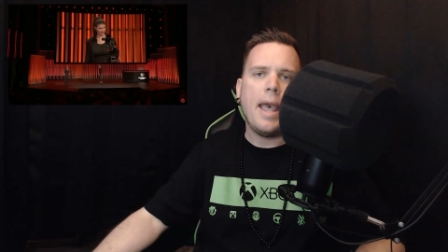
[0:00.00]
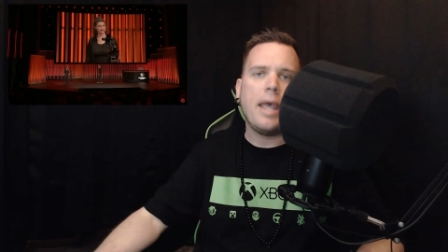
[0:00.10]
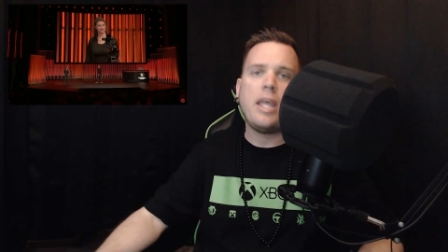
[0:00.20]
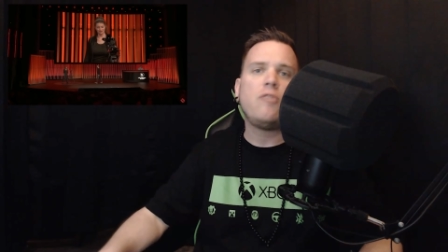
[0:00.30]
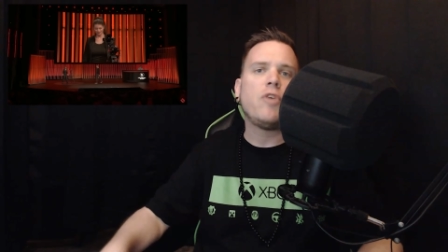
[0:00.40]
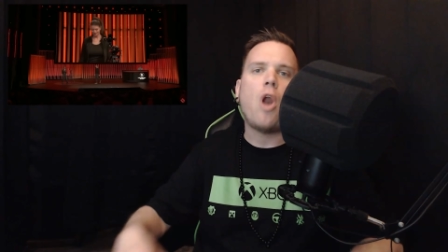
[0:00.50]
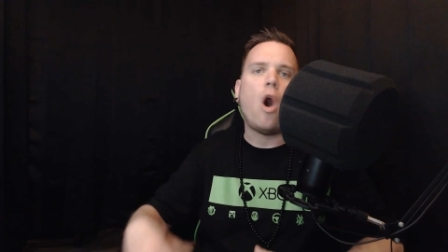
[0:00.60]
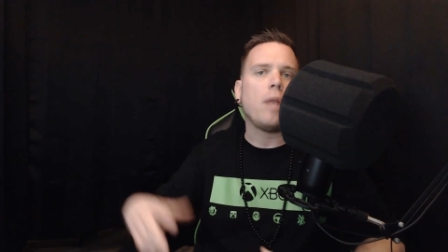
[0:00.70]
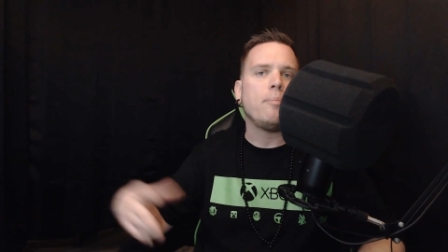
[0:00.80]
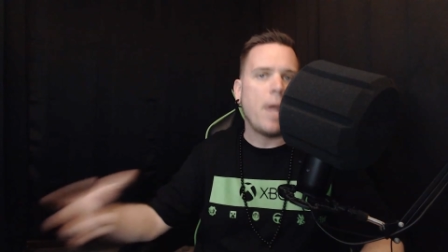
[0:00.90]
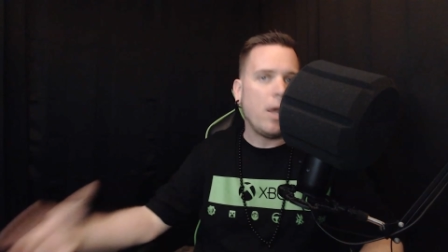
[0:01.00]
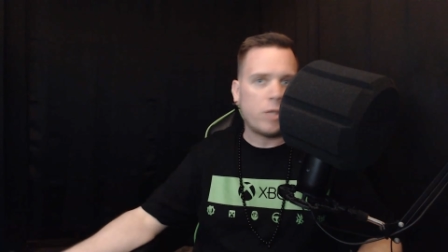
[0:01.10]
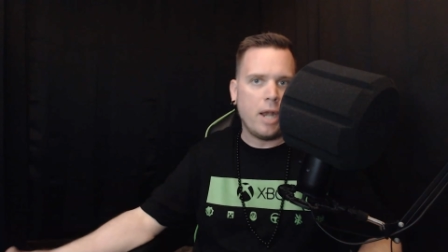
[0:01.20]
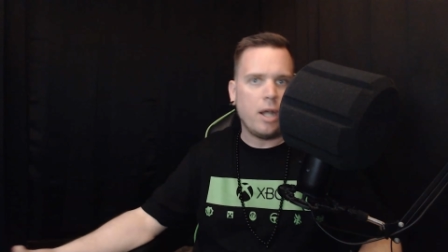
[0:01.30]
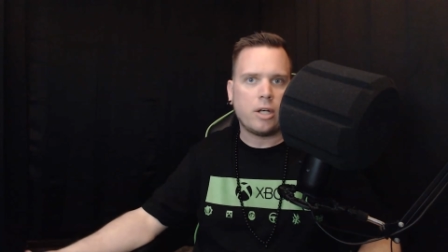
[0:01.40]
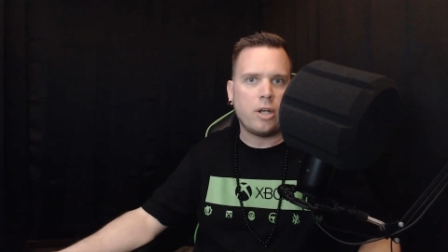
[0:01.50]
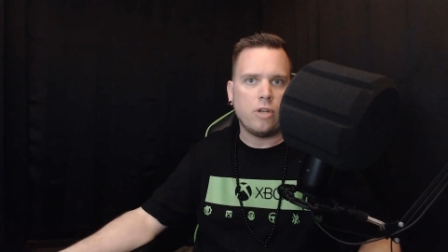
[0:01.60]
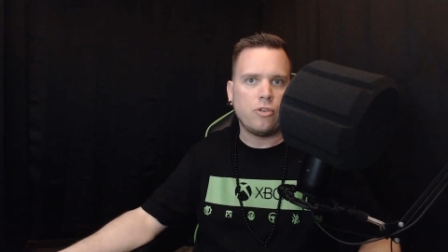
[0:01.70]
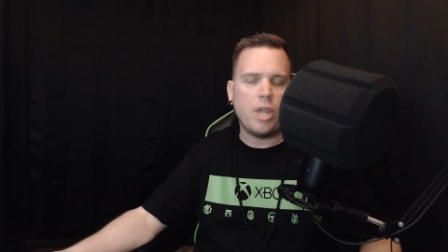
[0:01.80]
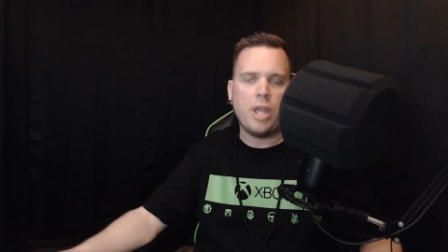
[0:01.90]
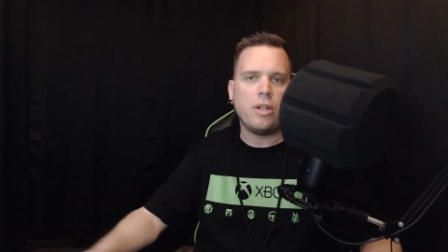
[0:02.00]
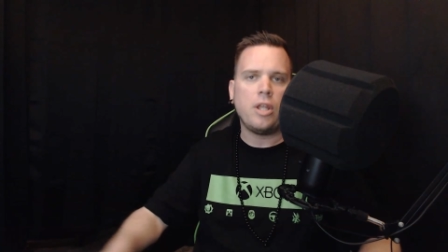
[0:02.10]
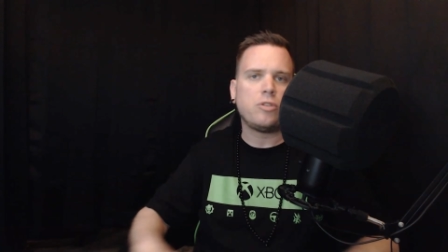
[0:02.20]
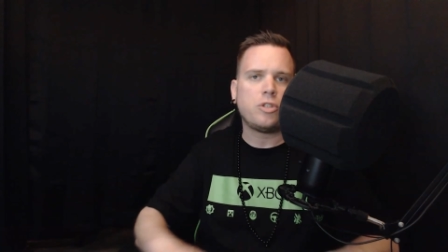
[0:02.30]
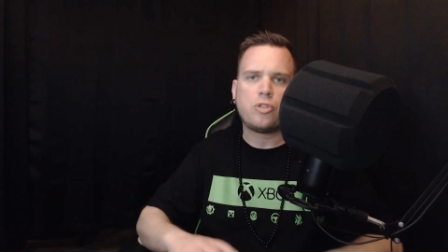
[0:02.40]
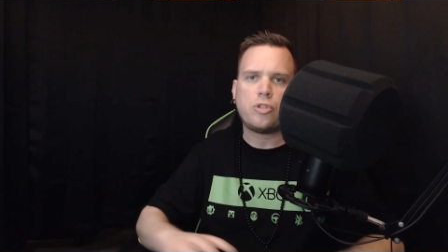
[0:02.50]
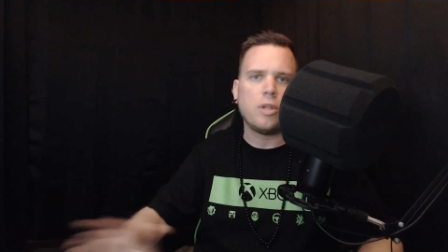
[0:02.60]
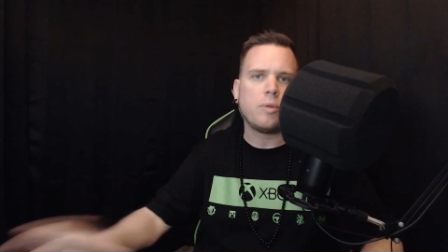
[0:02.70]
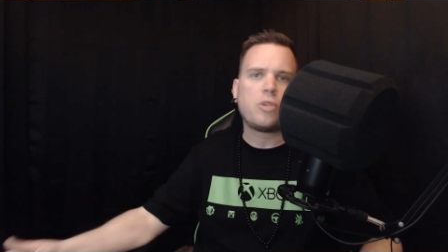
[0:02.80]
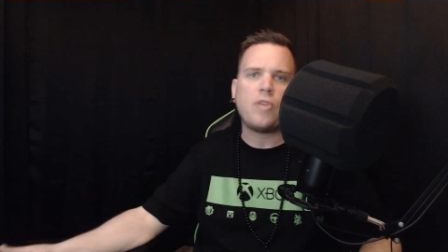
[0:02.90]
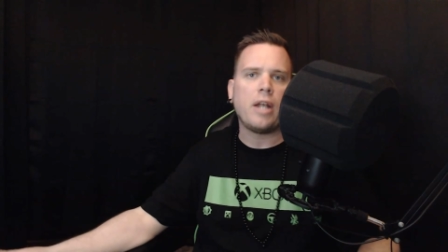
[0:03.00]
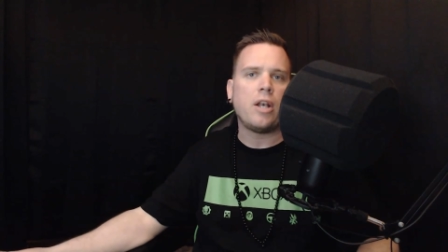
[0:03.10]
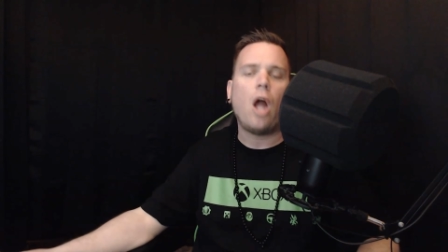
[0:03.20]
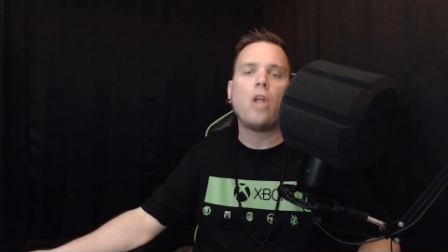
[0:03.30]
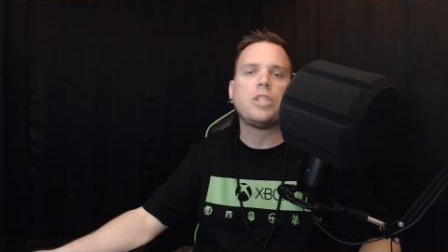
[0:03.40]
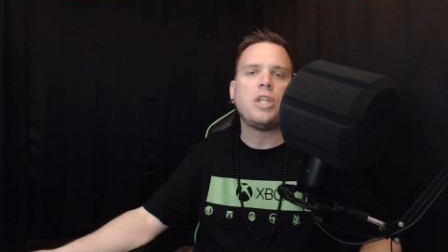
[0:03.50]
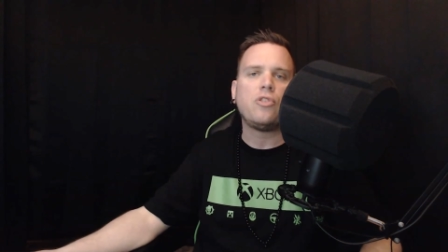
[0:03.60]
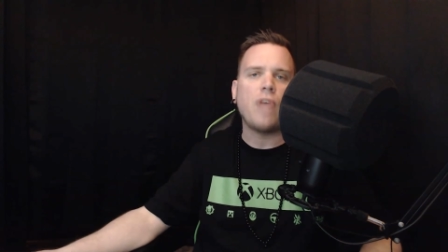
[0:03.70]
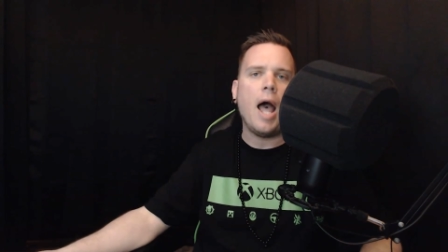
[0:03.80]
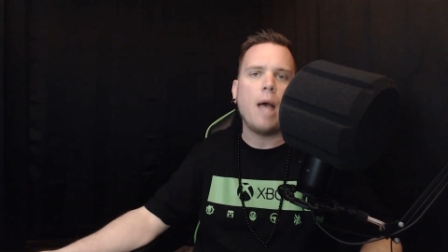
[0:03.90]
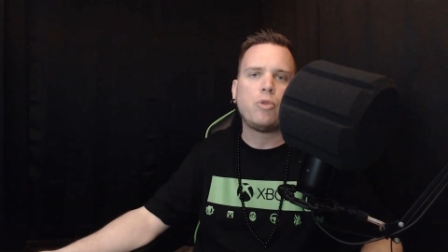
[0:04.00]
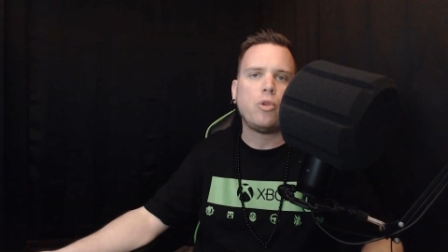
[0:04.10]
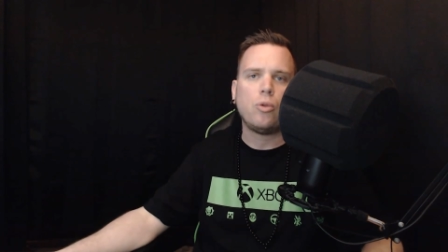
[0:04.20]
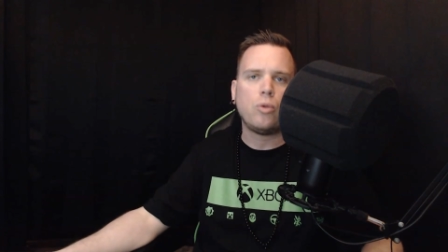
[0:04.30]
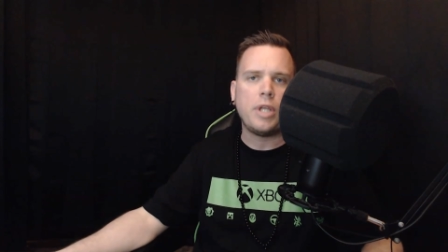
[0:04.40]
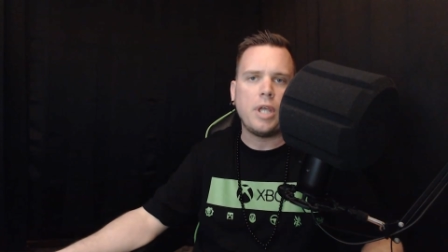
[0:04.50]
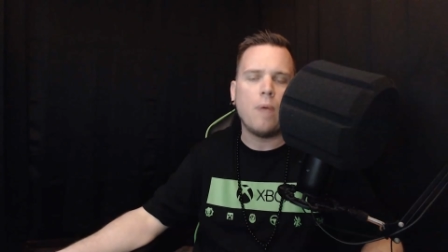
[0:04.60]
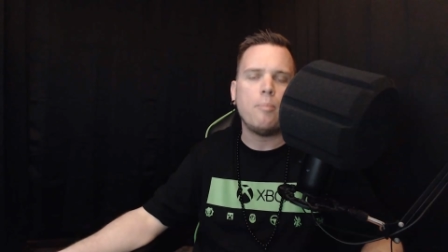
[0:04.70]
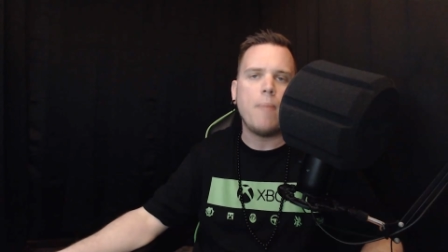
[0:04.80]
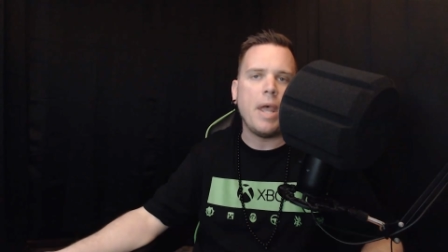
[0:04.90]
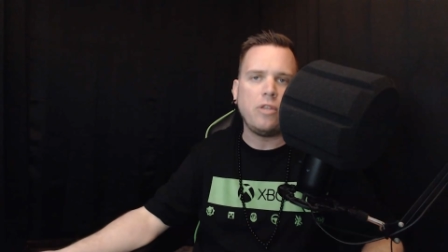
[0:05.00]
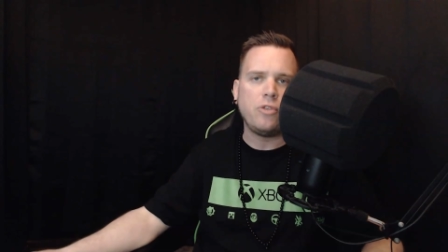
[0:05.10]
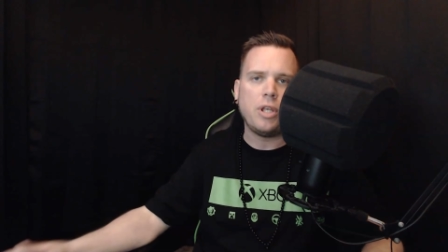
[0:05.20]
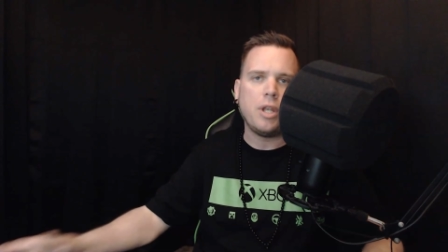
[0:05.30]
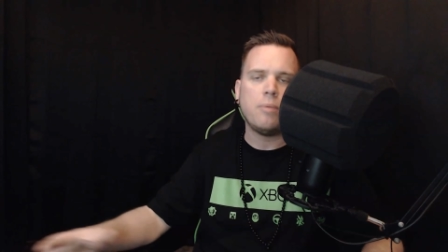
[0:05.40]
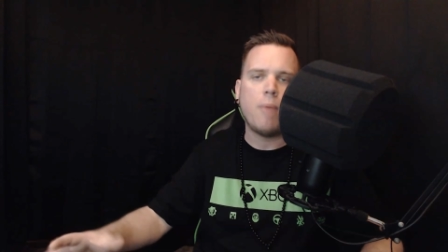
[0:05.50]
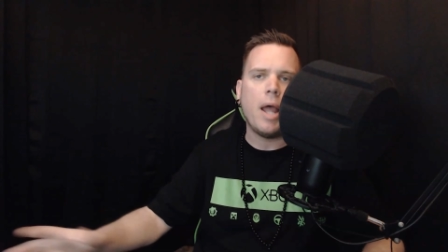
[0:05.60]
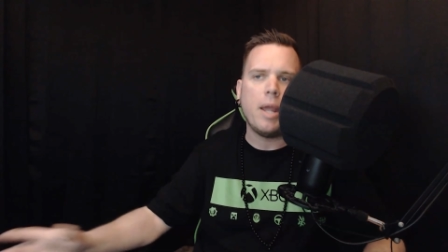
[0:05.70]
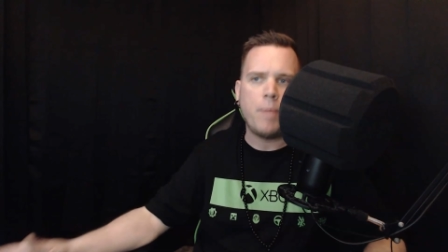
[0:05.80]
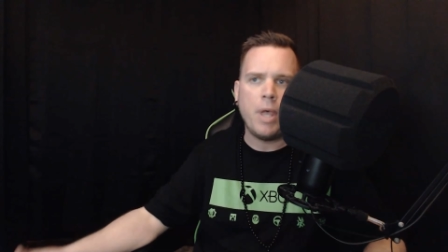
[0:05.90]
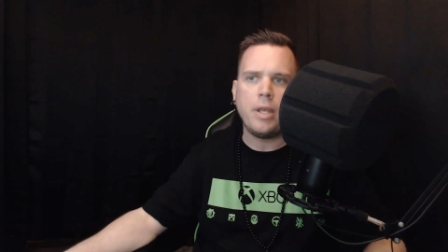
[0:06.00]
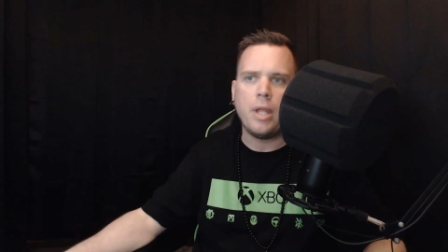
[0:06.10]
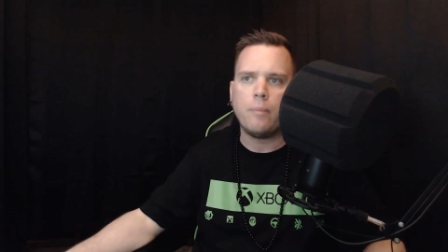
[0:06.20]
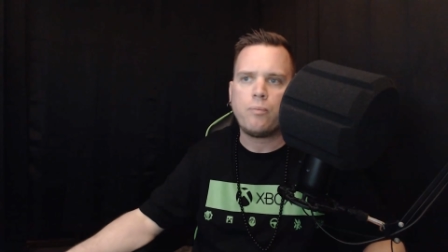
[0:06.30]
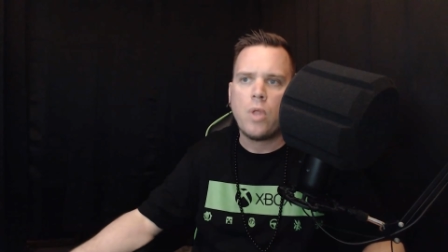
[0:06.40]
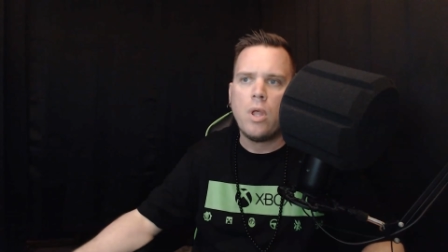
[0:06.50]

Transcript: even on male characters it, it the technology is absolutely amazing in my opinion